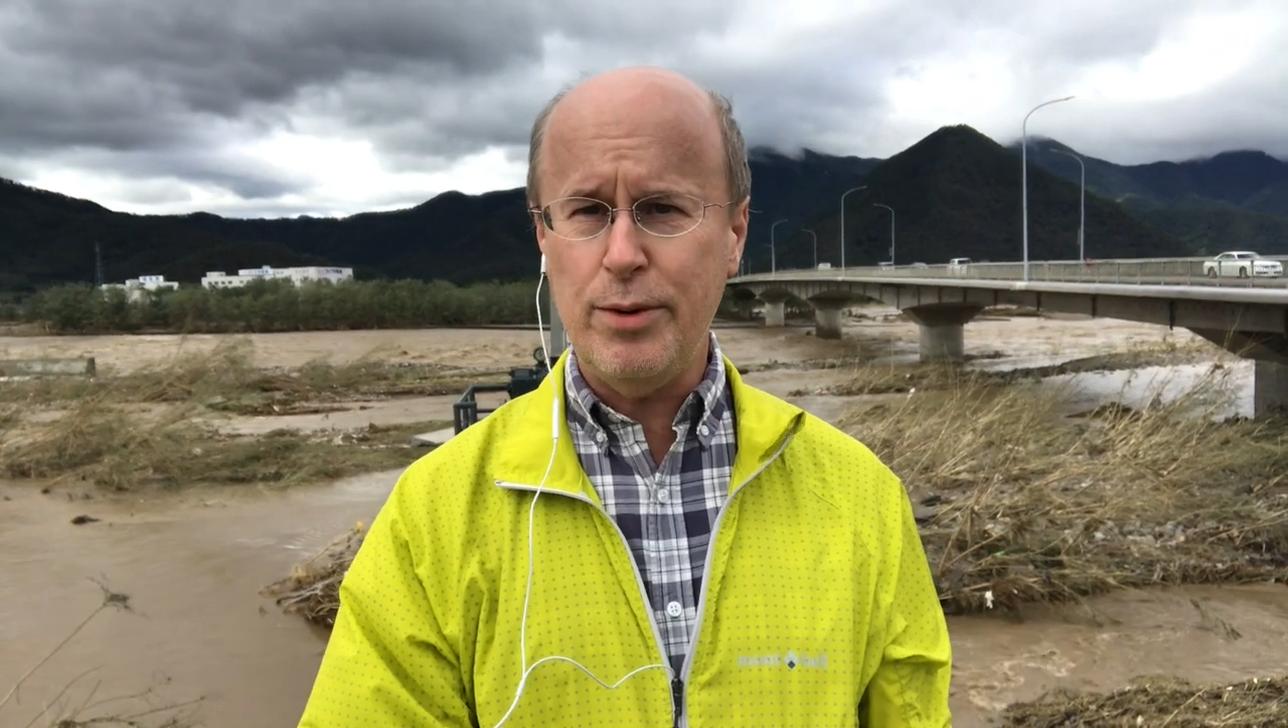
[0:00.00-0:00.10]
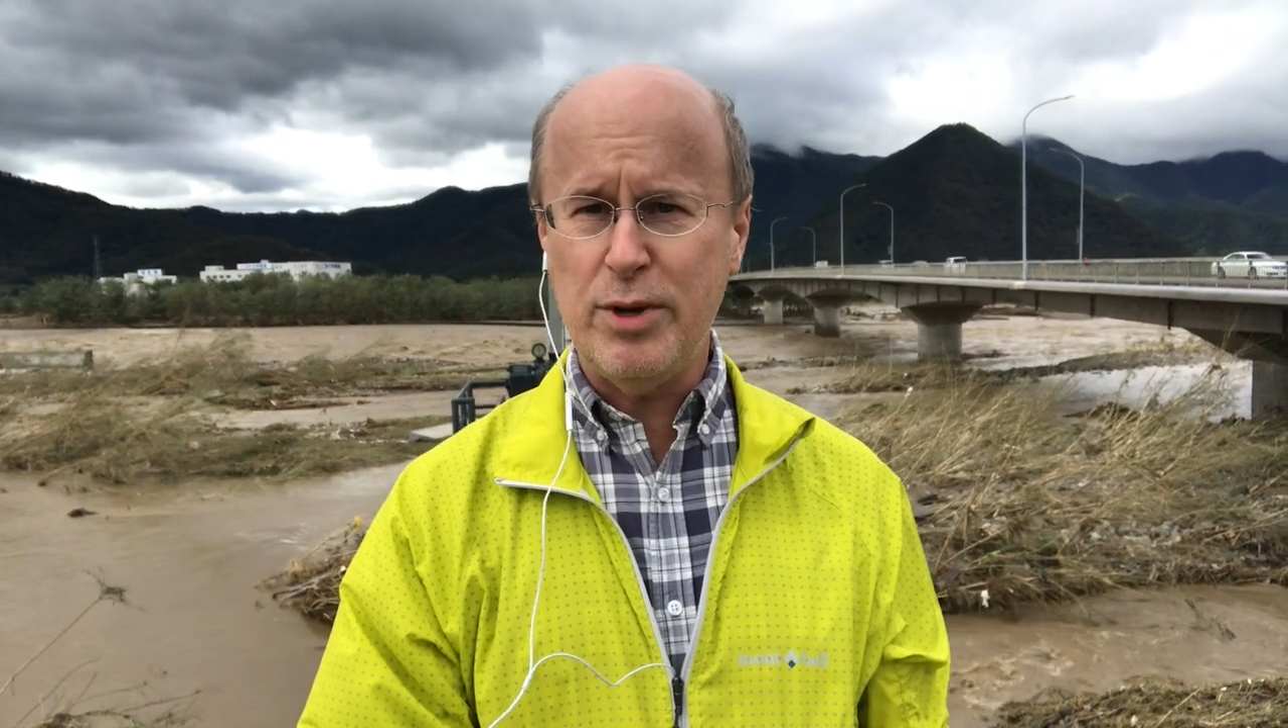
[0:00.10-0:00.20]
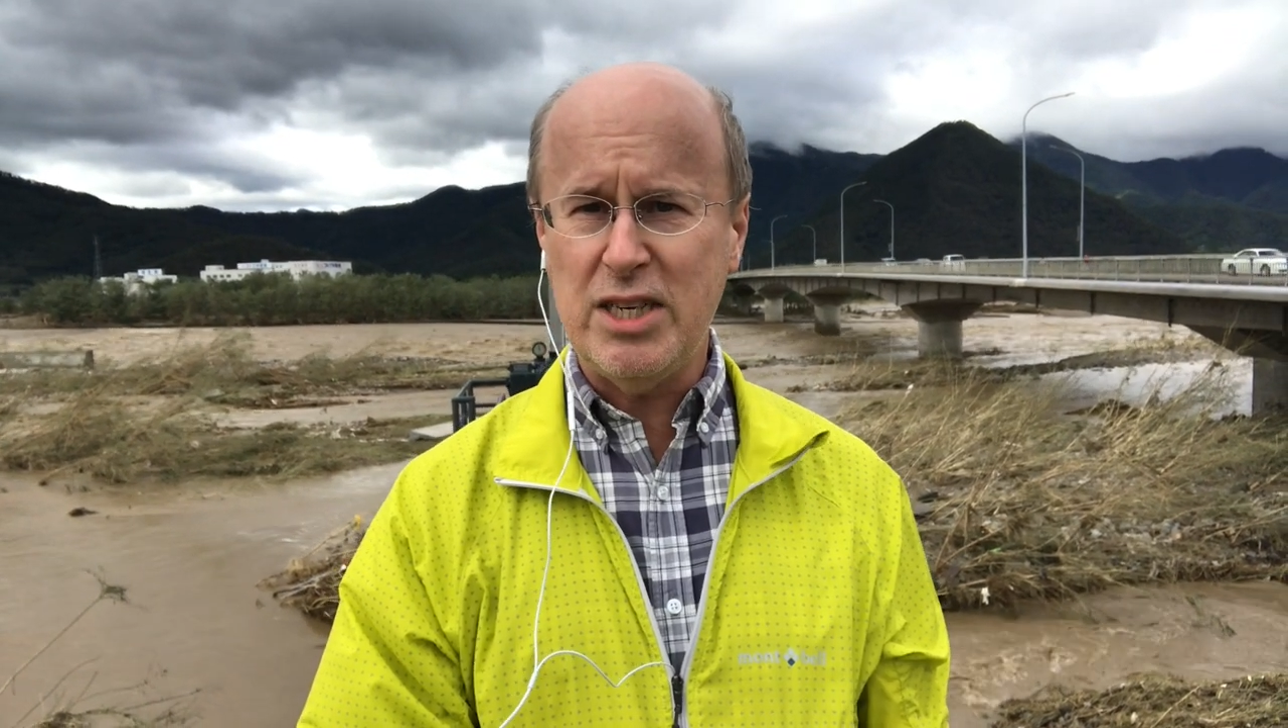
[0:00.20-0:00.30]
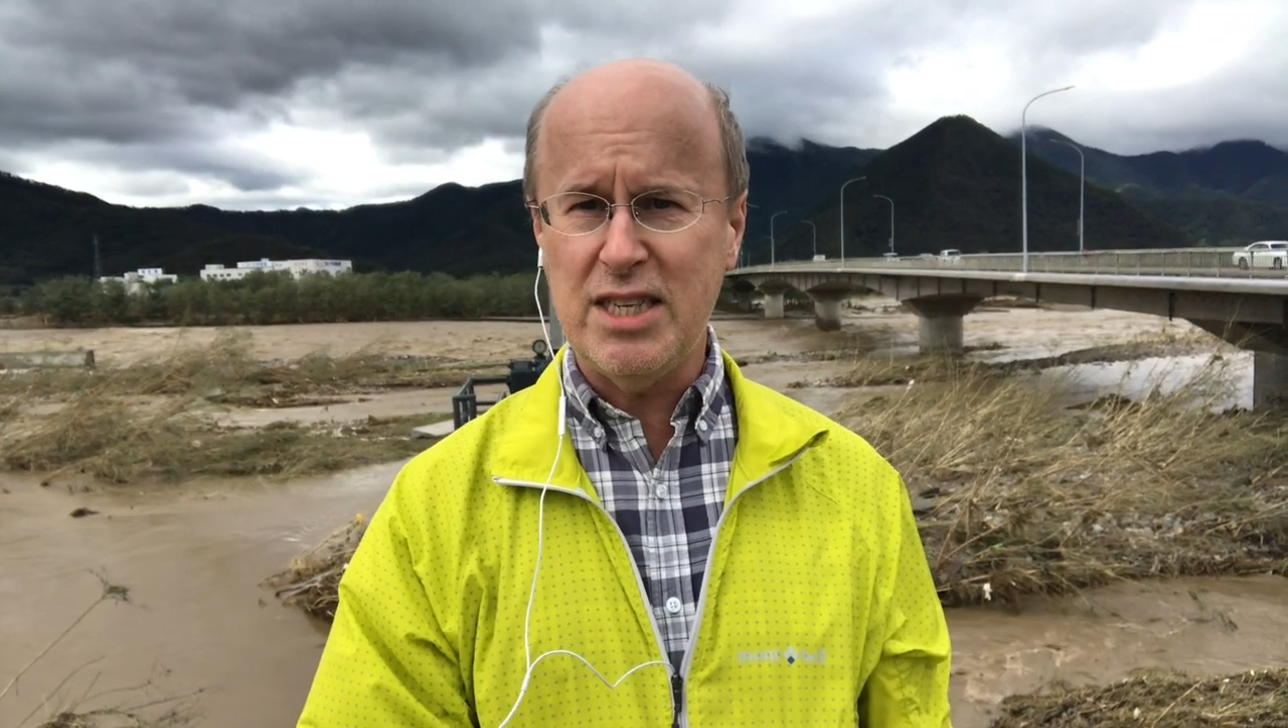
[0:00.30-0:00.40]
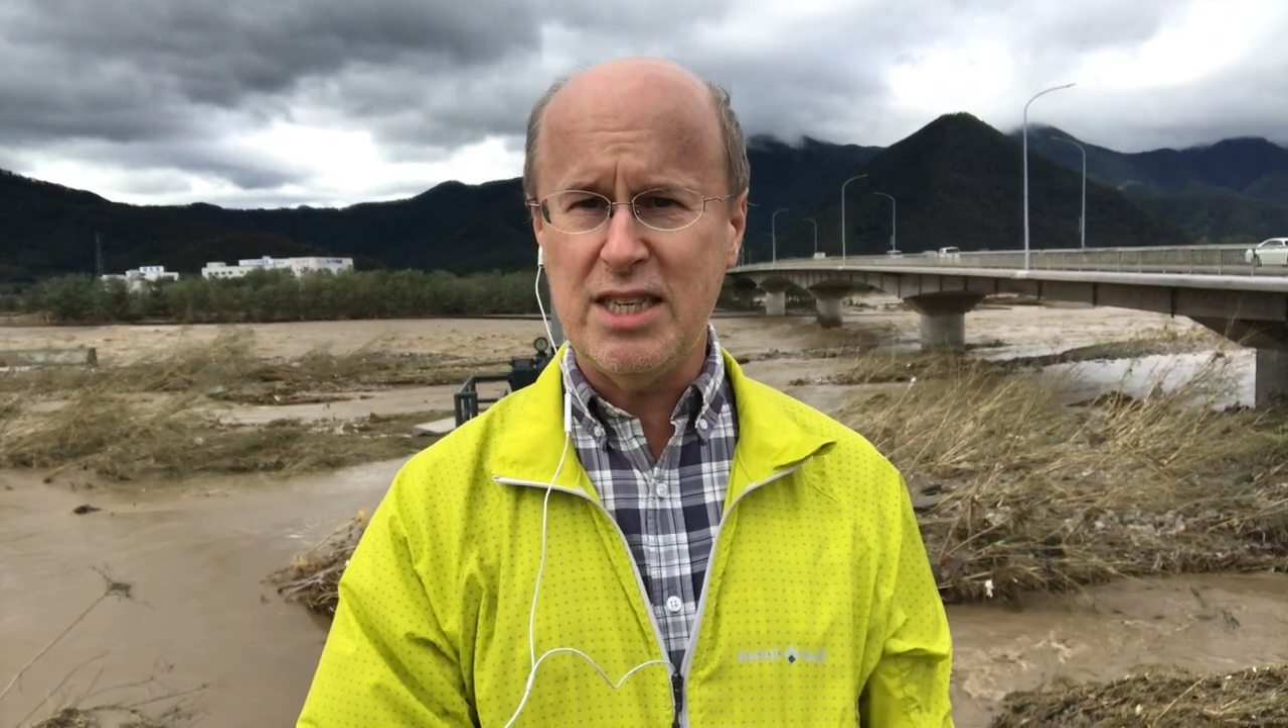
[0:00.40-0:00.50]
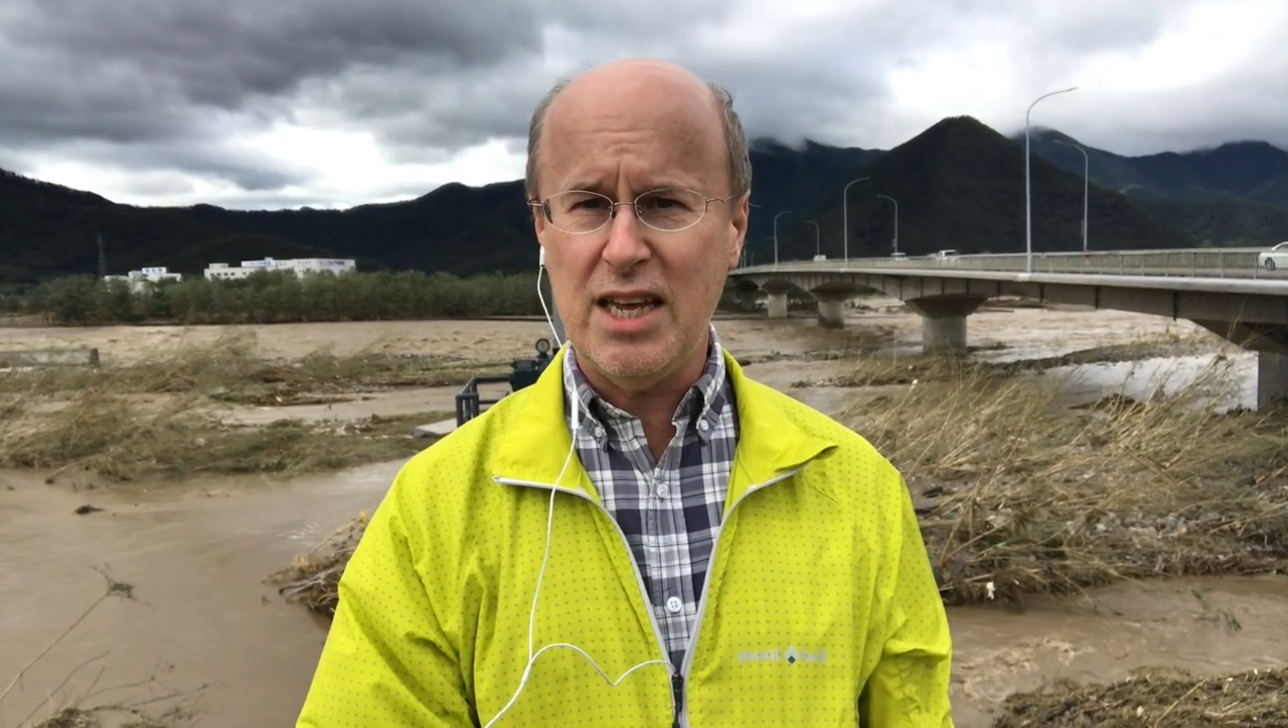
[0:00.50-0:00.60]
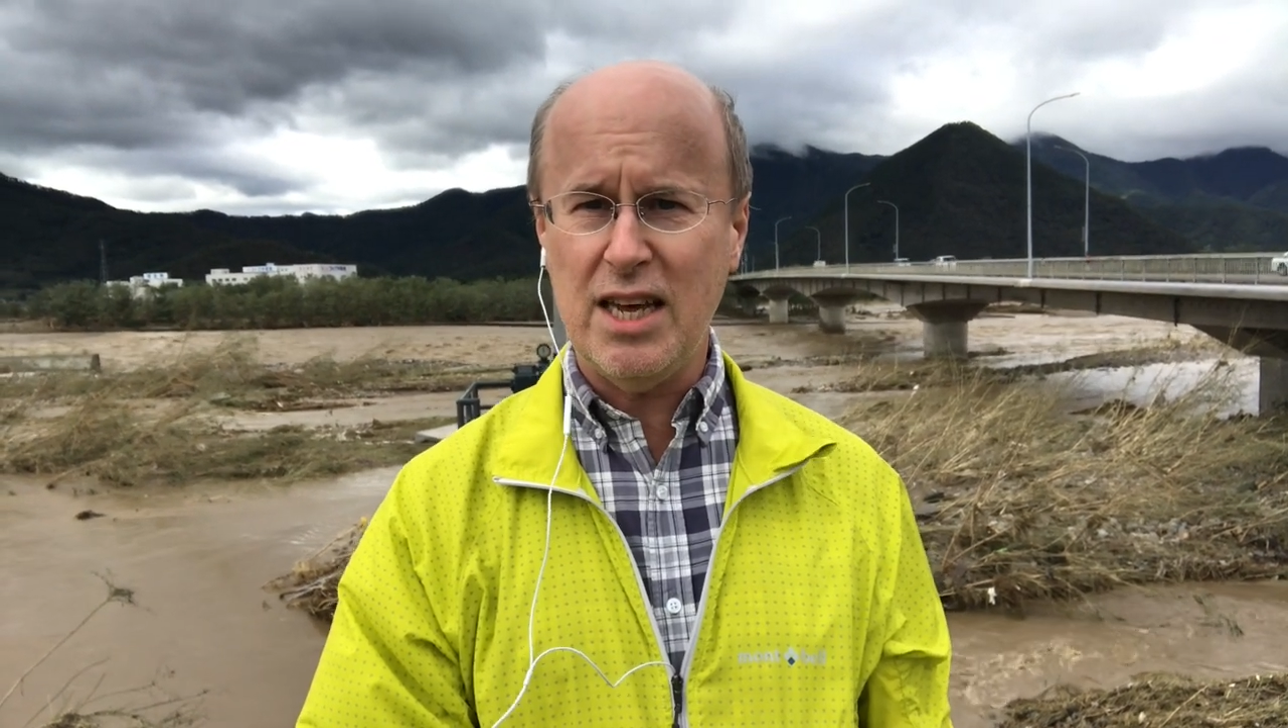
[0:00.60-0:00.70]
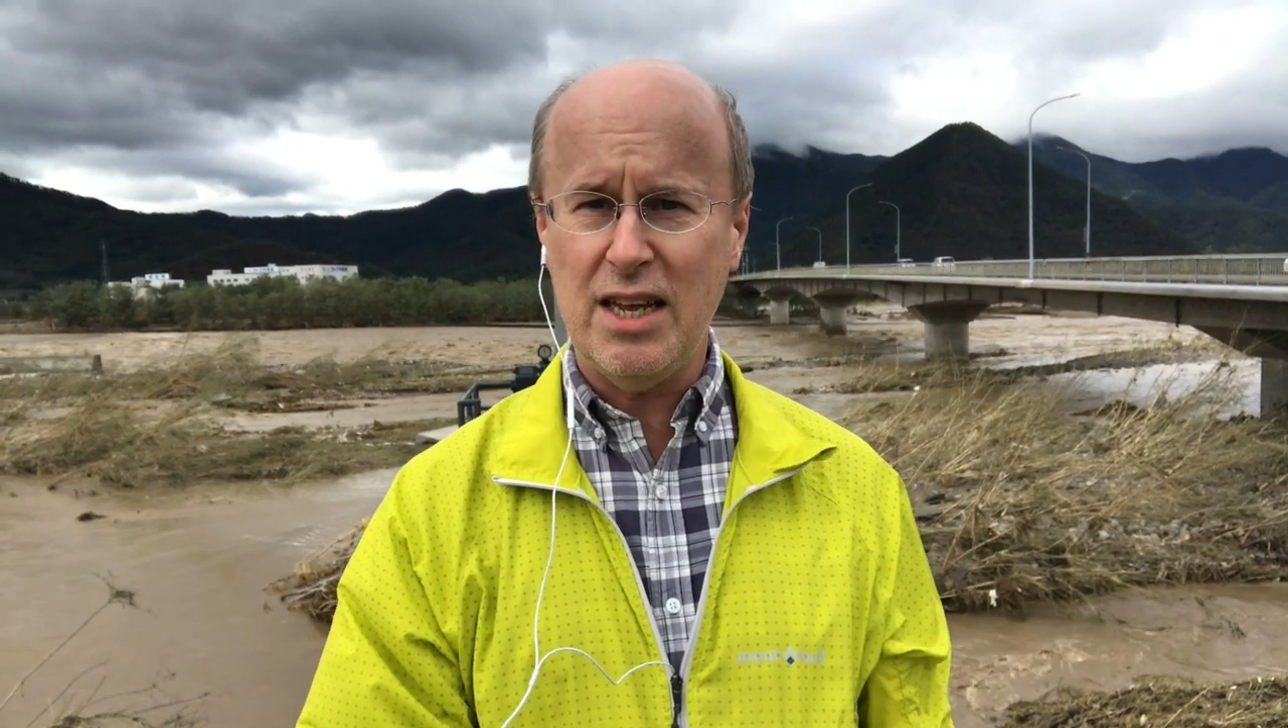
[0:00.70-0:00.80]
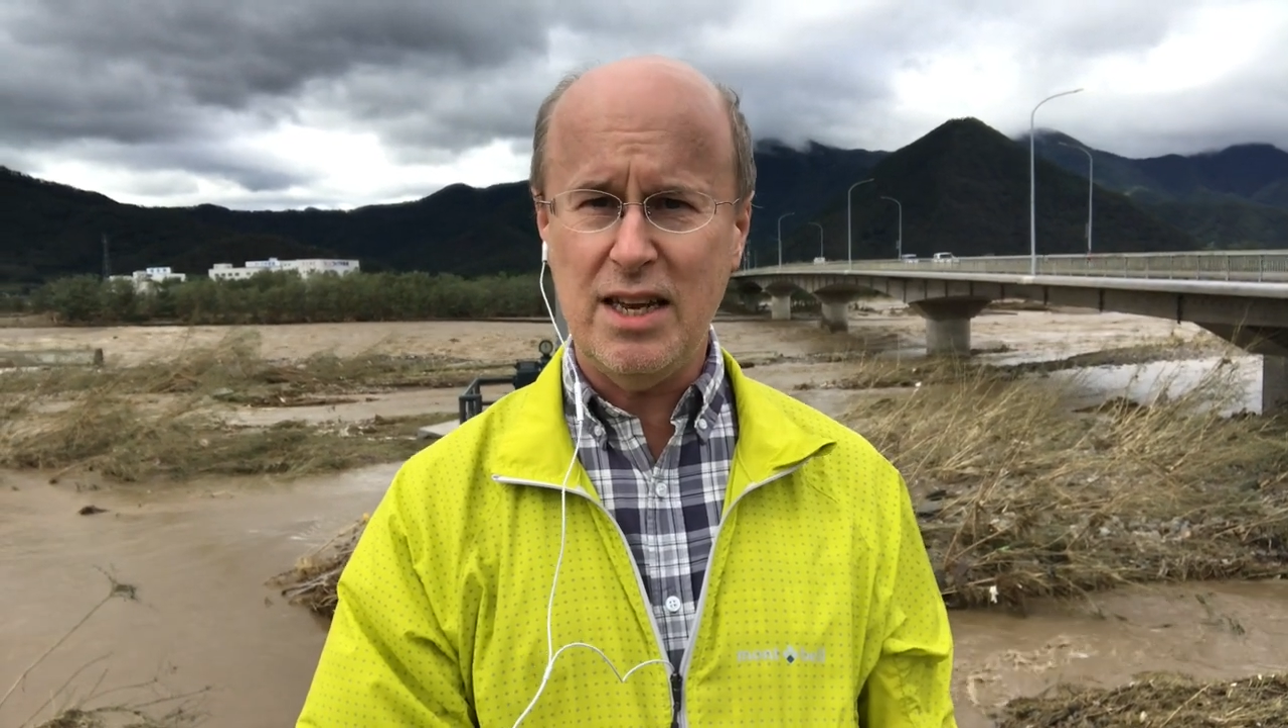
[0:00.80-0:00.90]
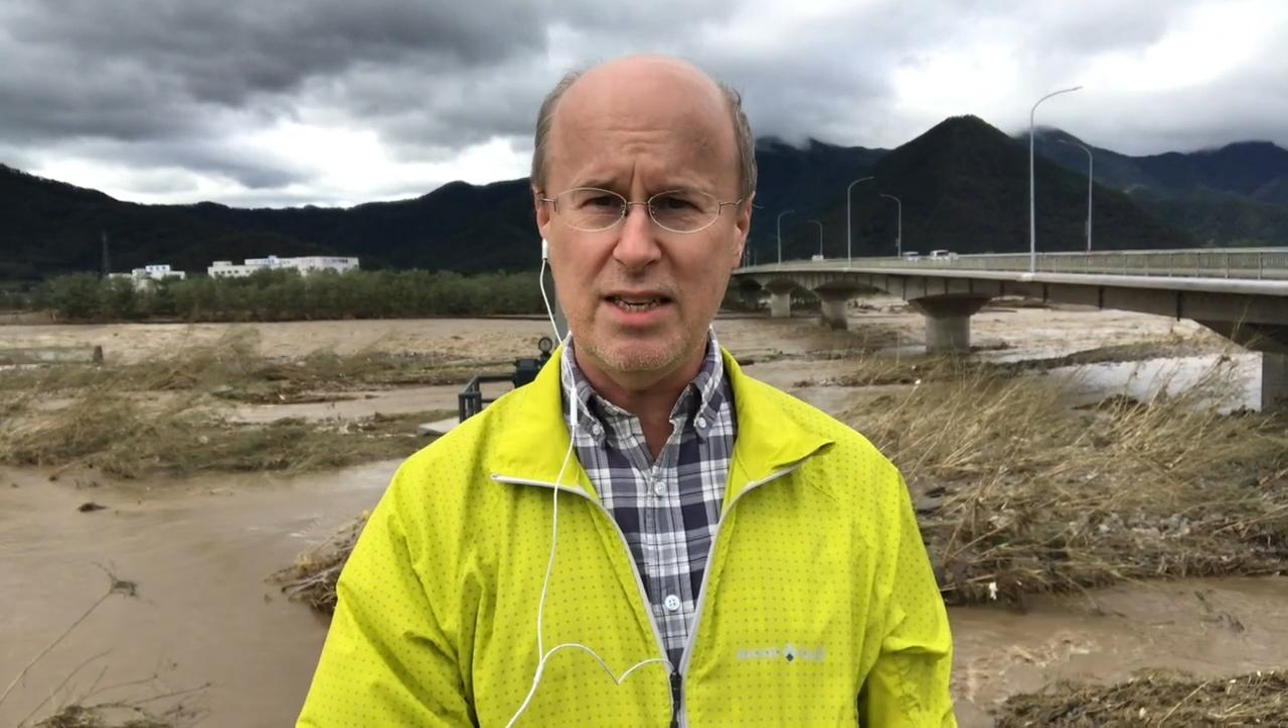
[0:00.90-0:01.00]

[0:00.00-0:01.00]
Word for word: which is the